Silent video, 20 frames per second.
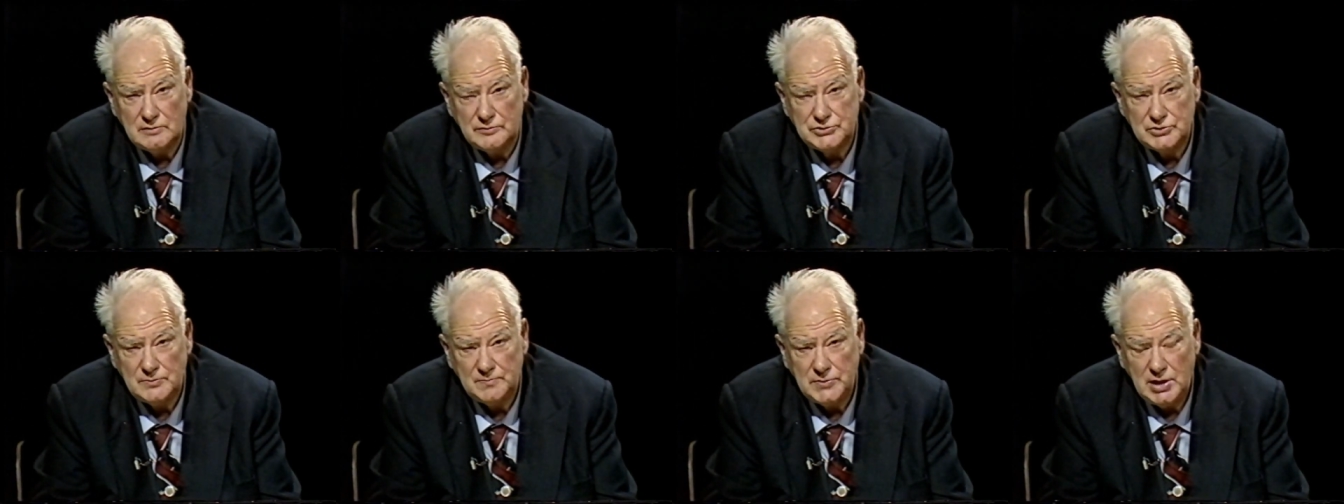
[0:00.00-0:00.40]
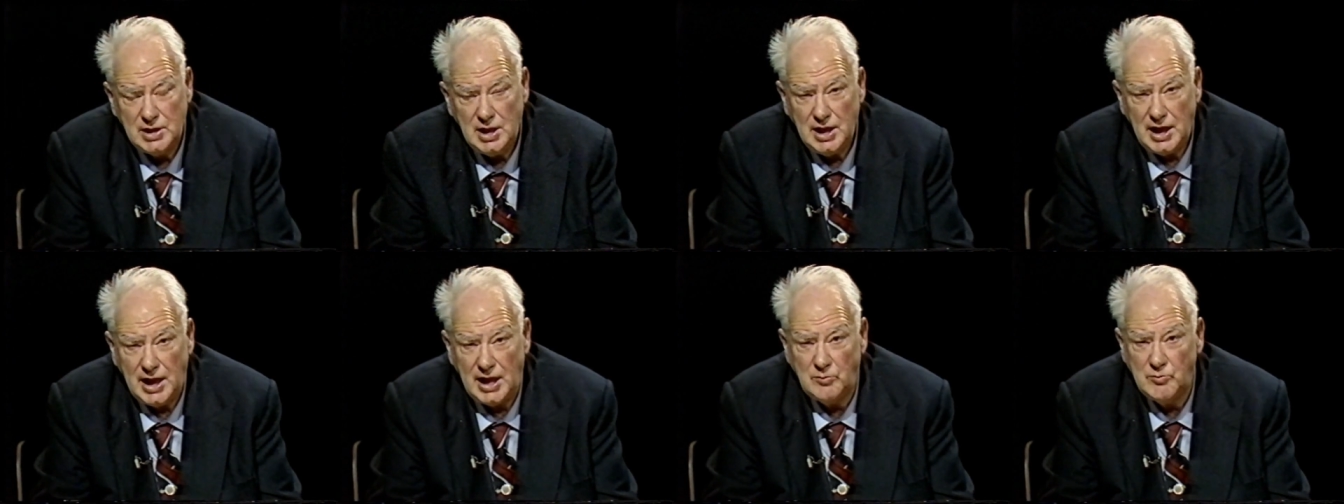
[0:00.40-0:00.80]
And when
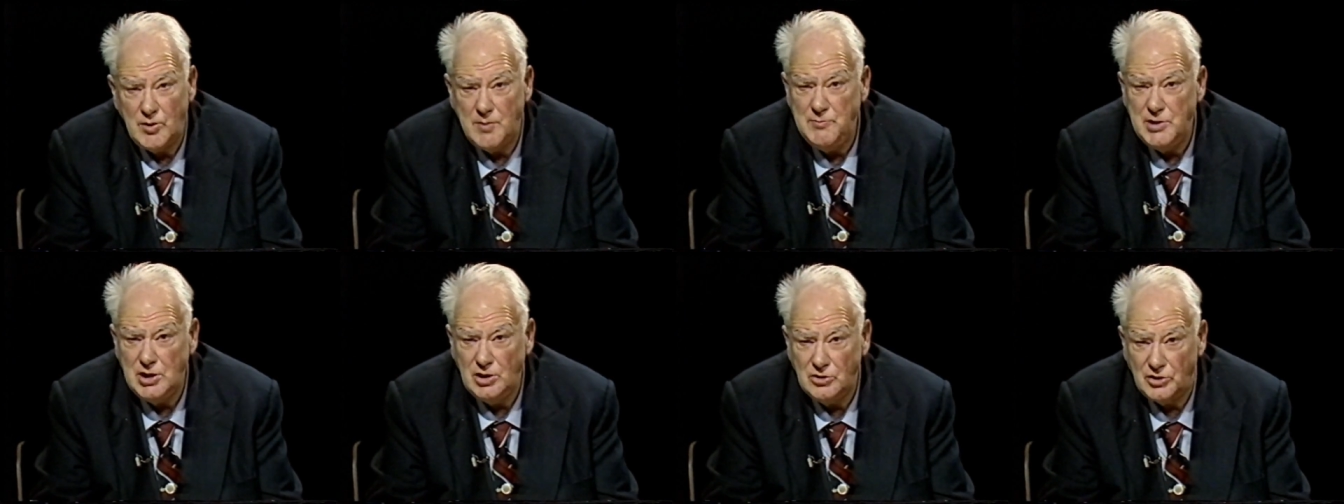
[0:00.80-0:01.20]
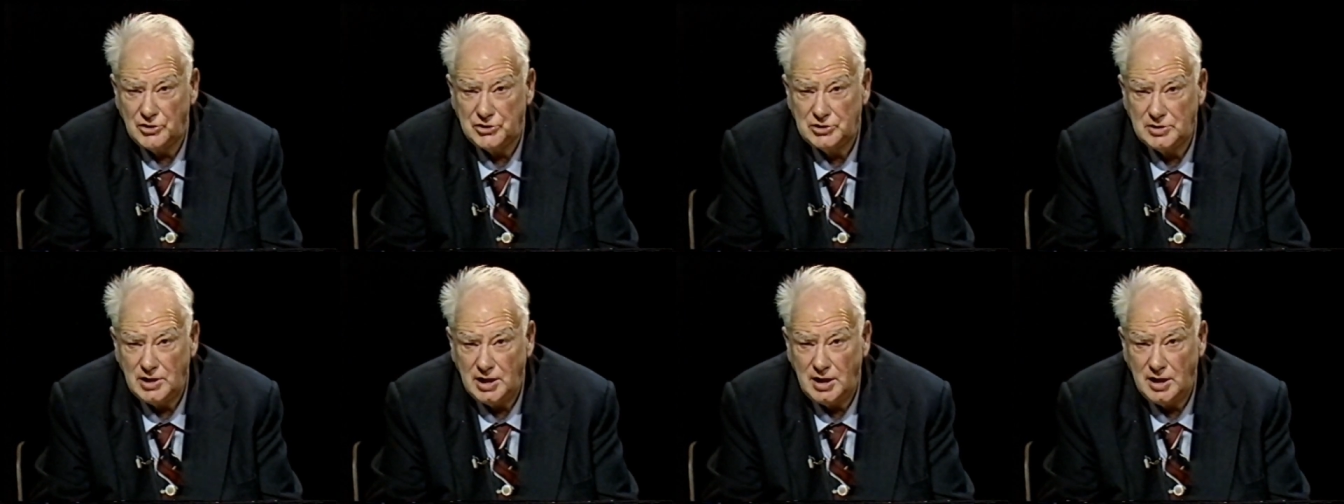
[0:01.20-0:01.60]
we look uh,
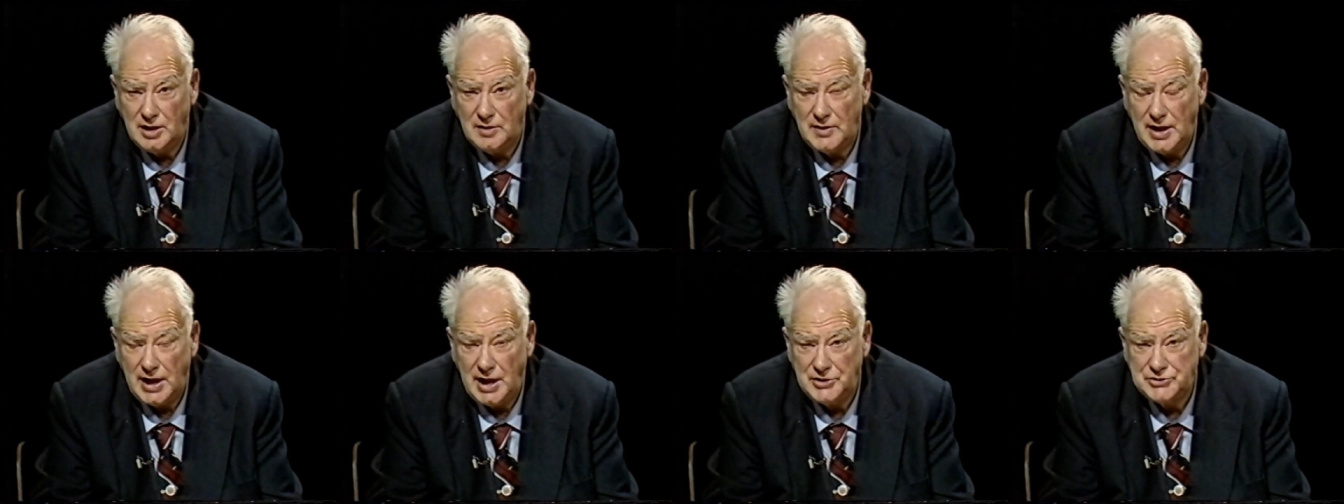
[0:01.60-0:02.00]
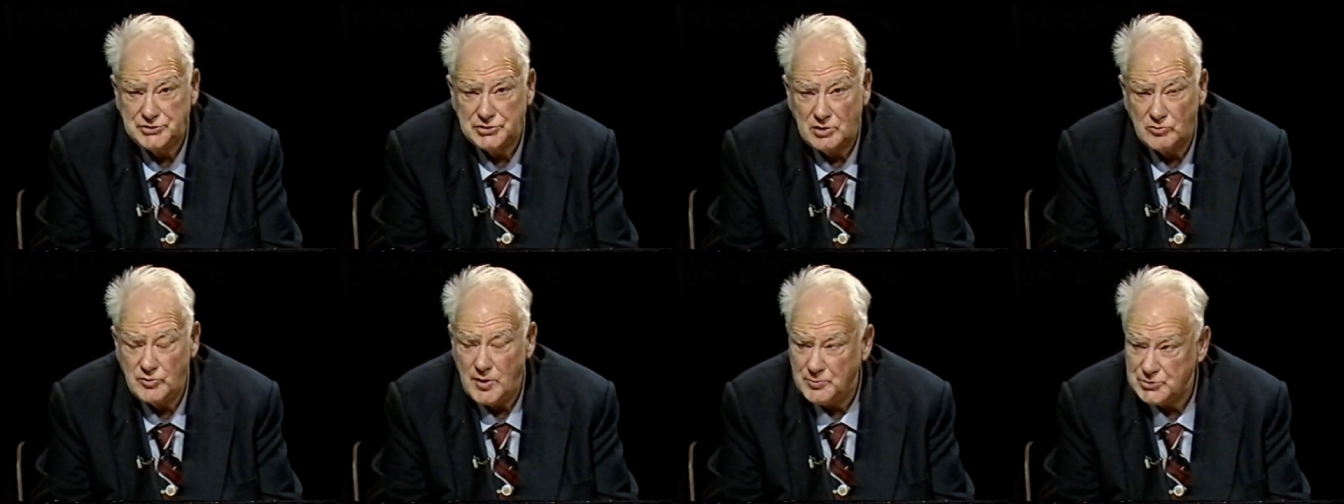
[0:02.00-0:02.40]
at a
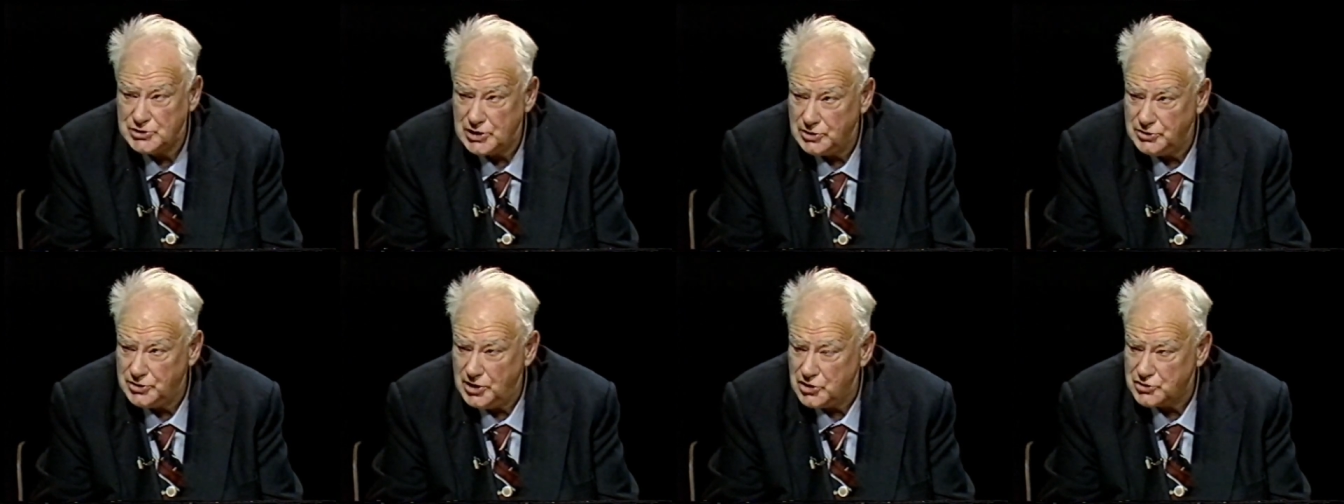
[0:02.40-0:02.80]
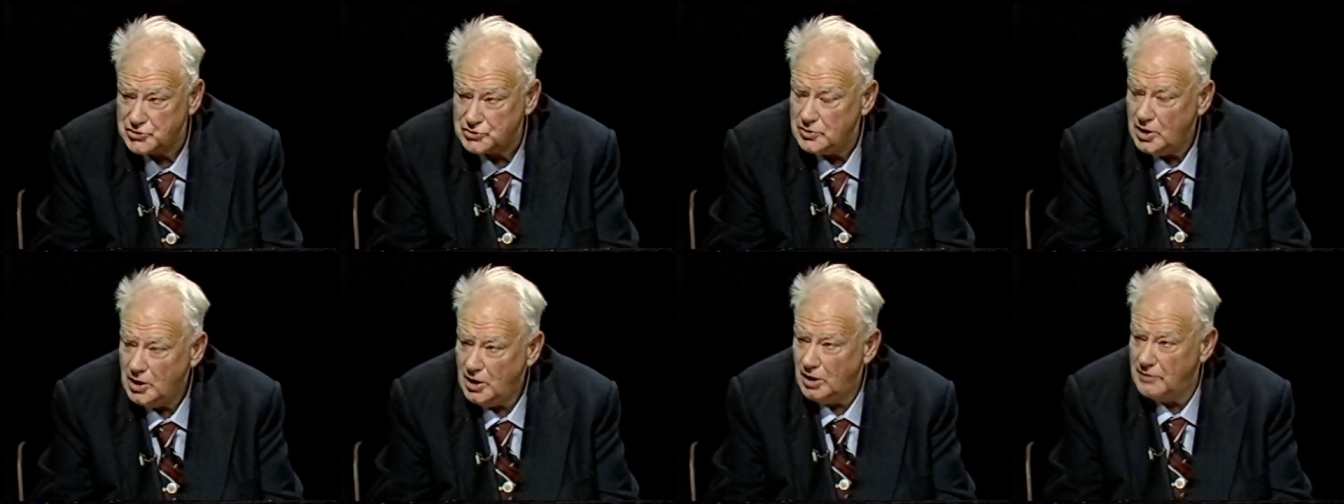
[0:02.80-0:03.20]
representation of
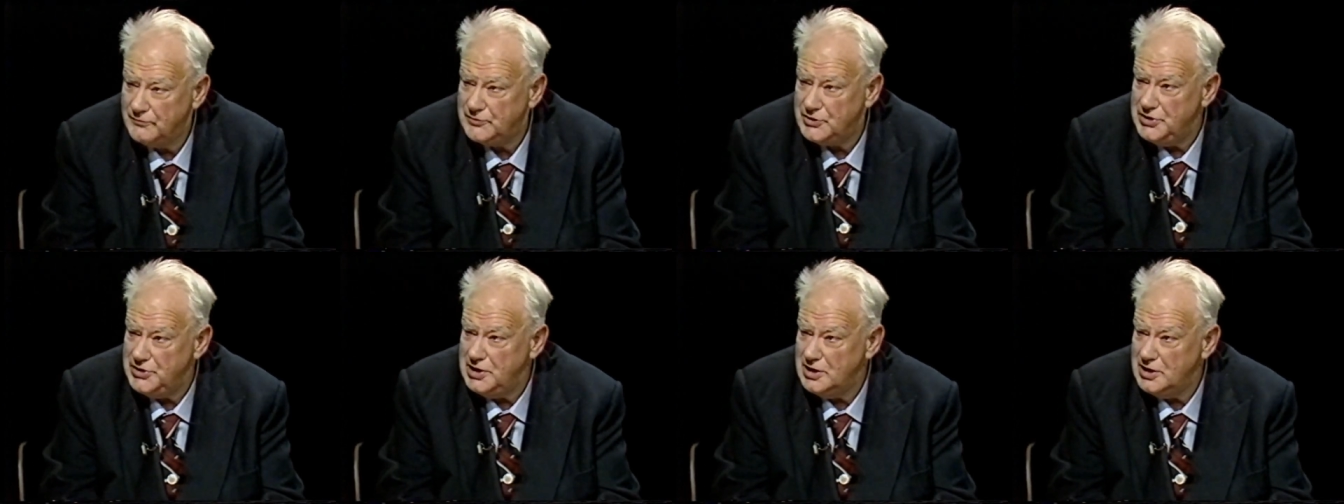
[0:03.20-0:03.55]
near-Earth